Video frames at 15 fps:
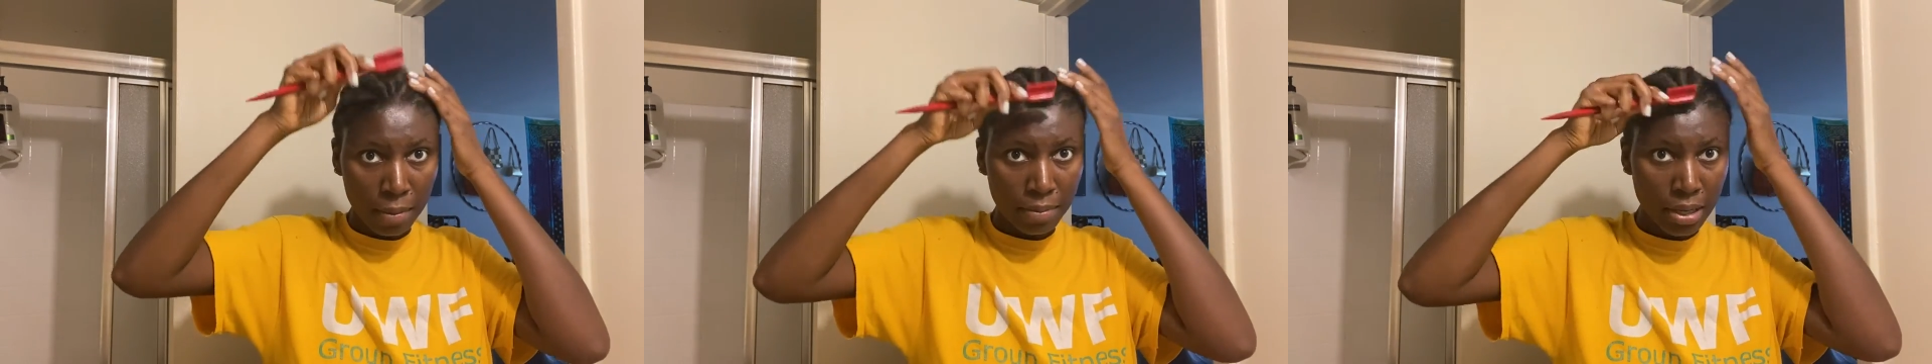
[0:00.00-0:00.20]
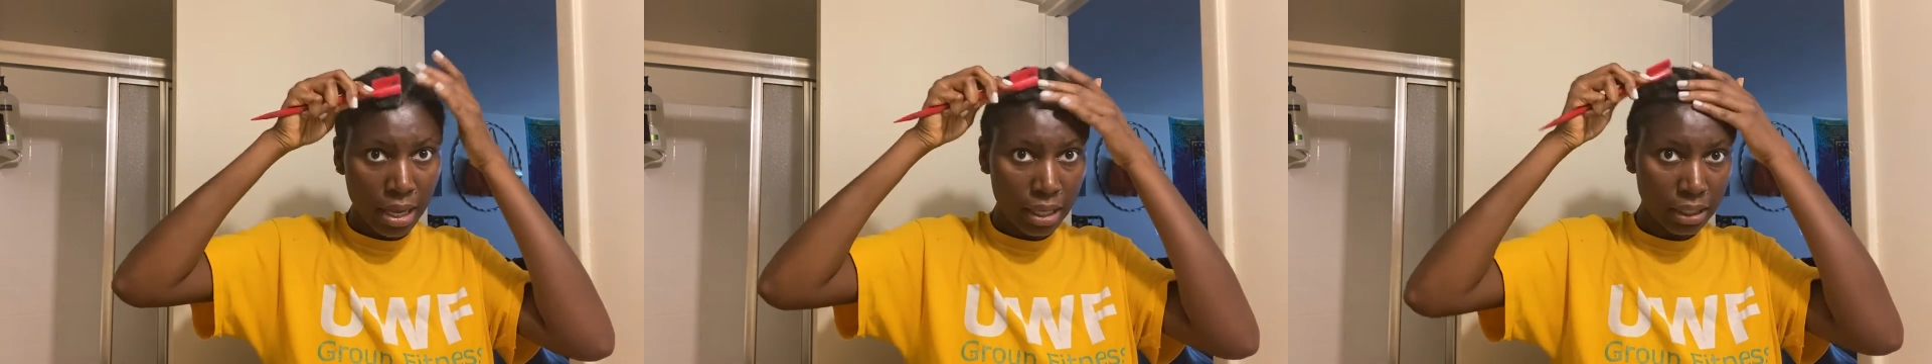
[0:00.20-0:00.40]

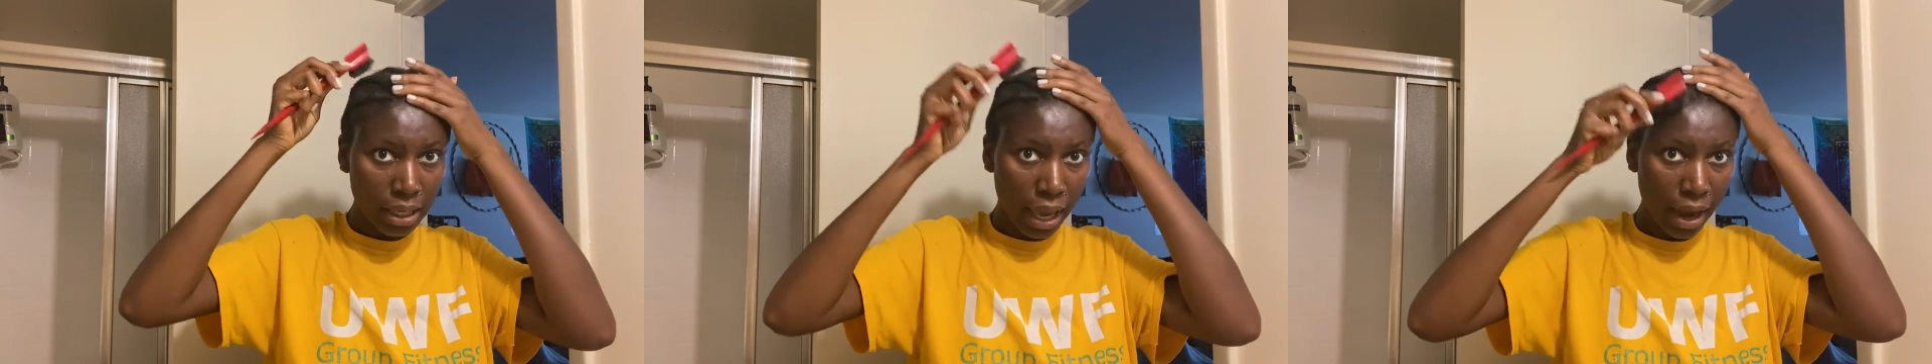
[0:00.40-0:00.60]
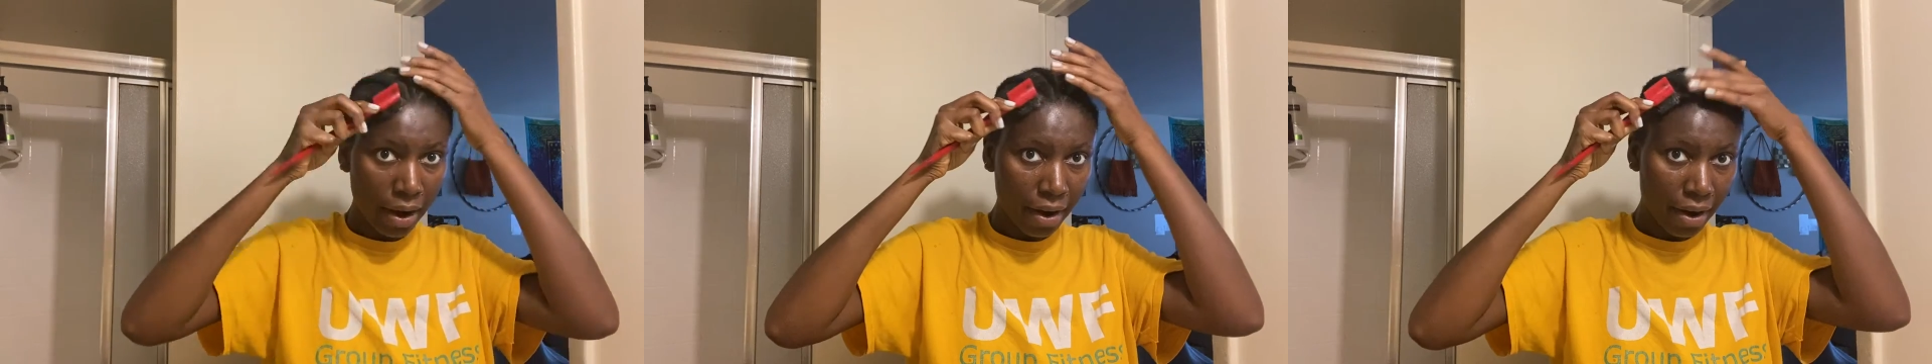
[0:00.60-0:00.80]
This
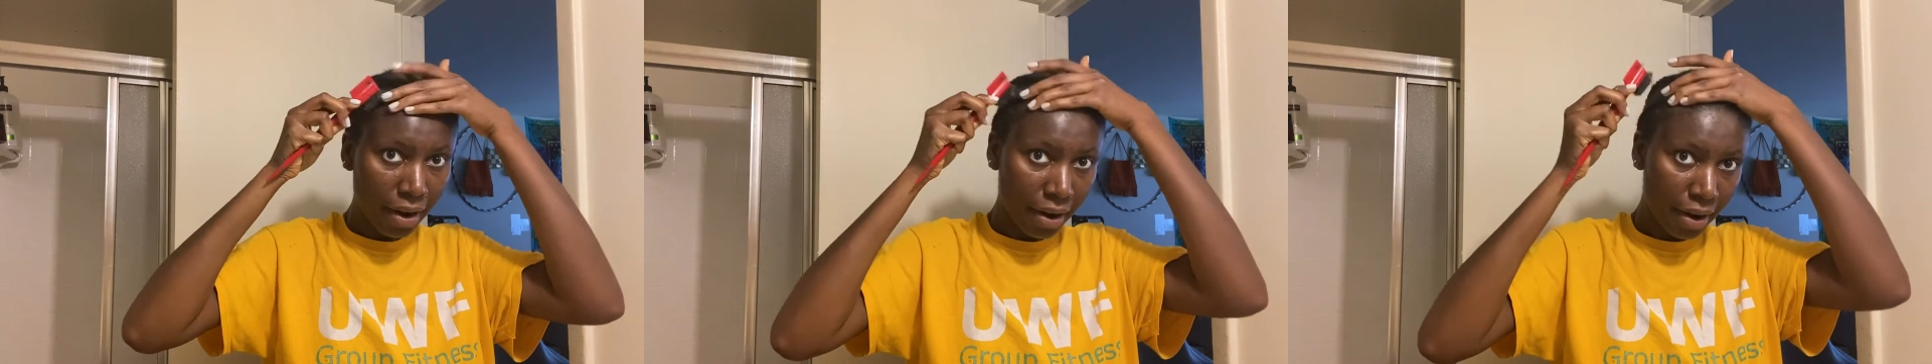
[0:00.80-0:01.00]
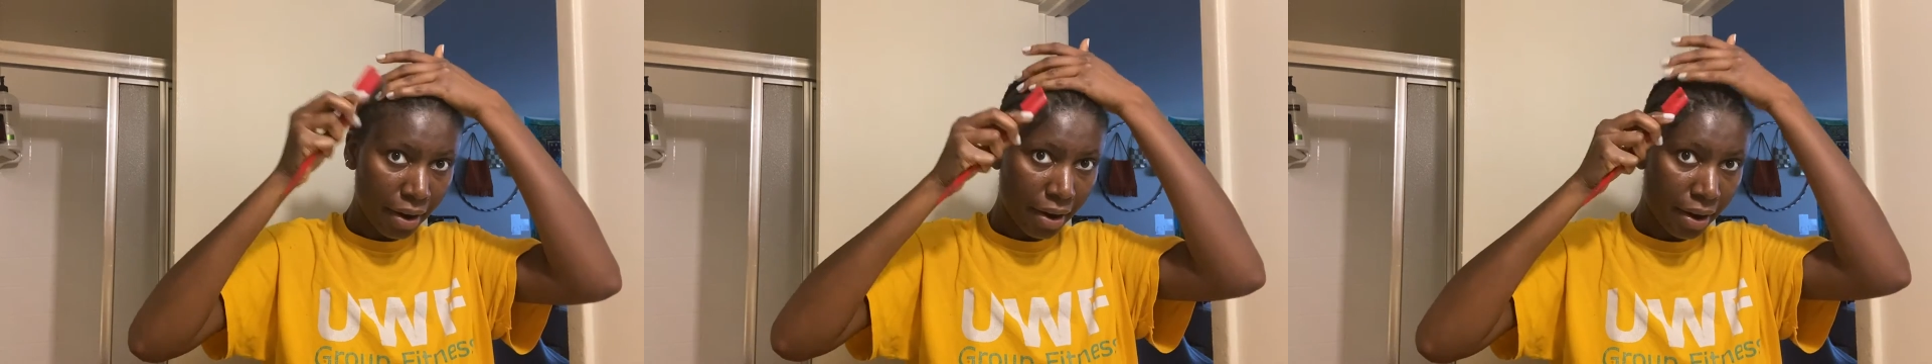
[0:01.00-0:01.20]

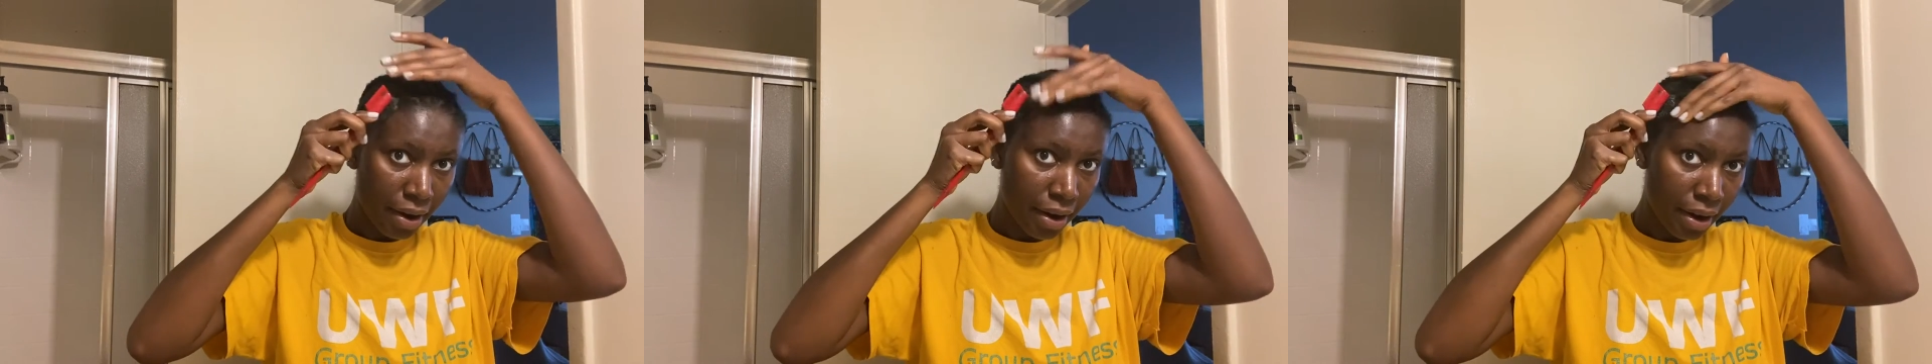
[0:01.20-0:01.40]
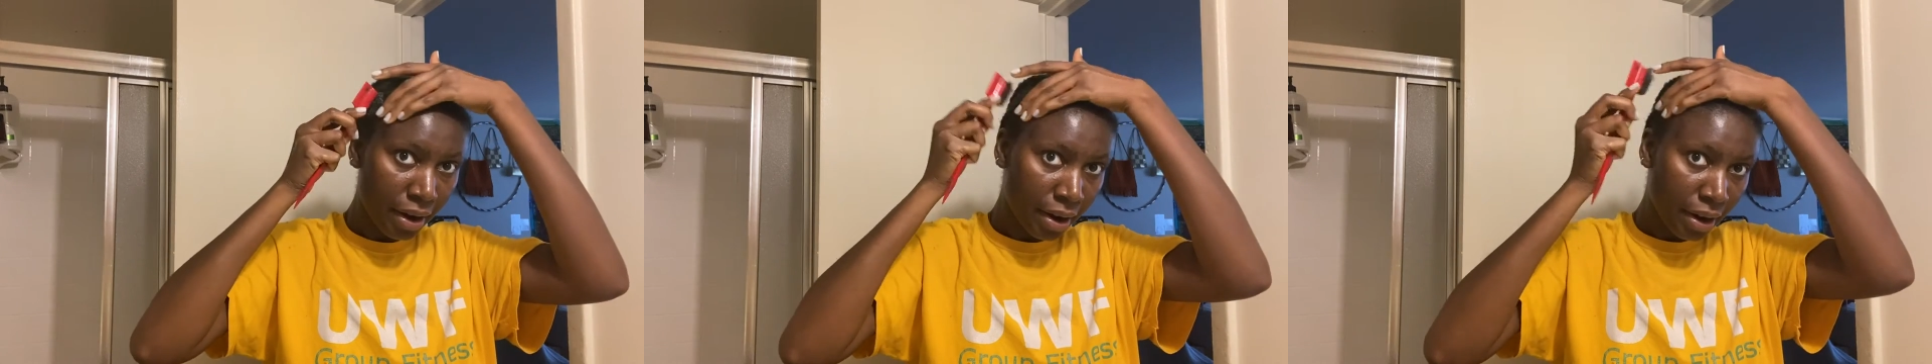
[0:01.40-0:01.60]
hair,
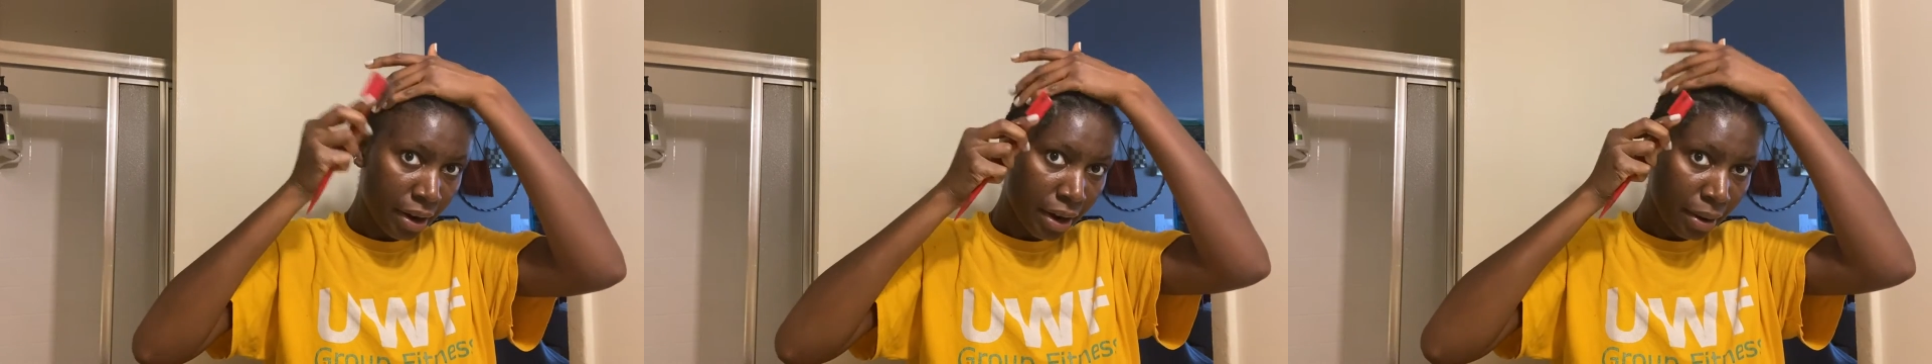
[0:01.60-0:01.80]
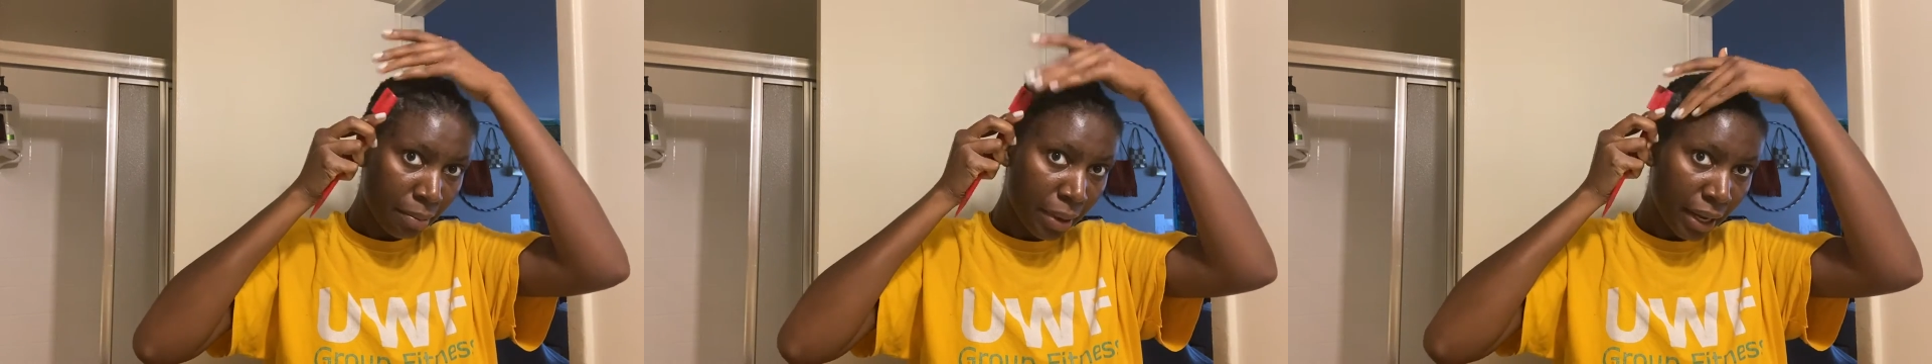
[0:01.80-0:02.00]

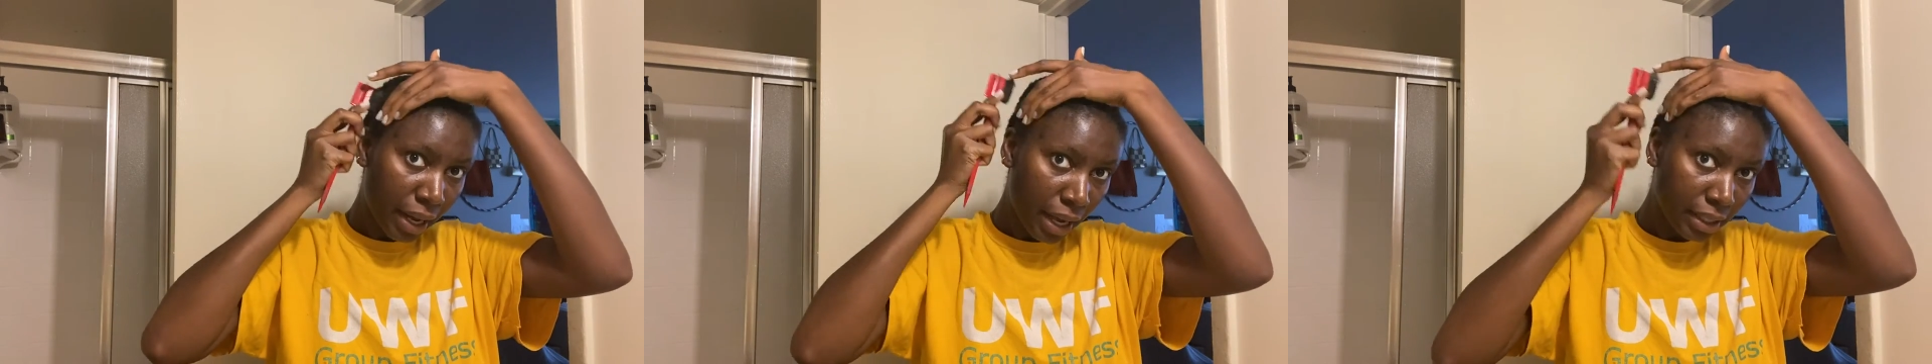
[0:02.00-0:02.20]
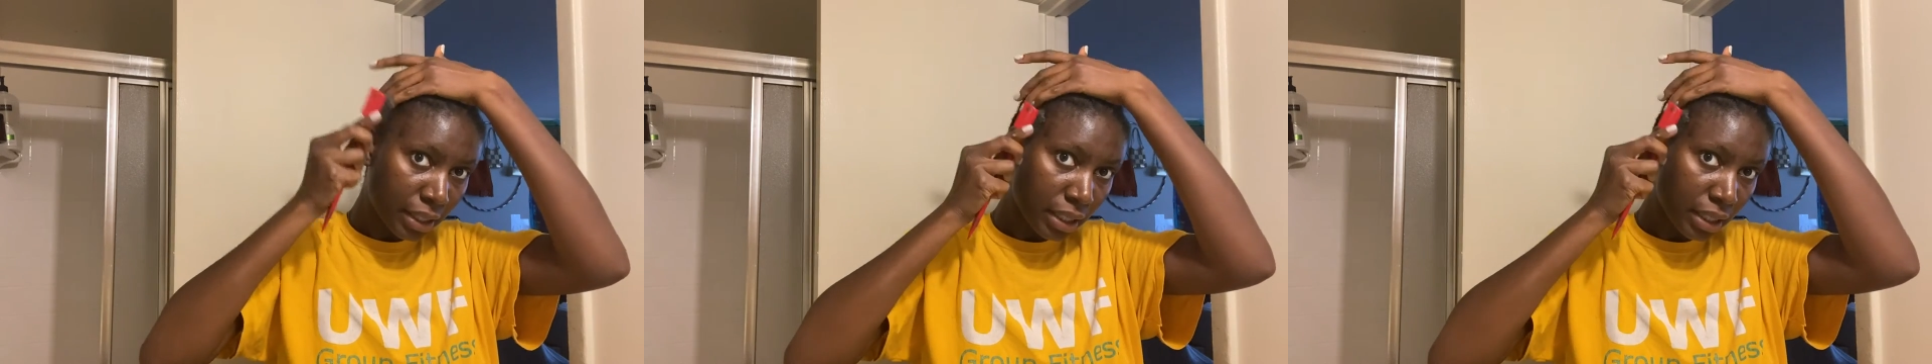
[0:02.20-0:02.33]
because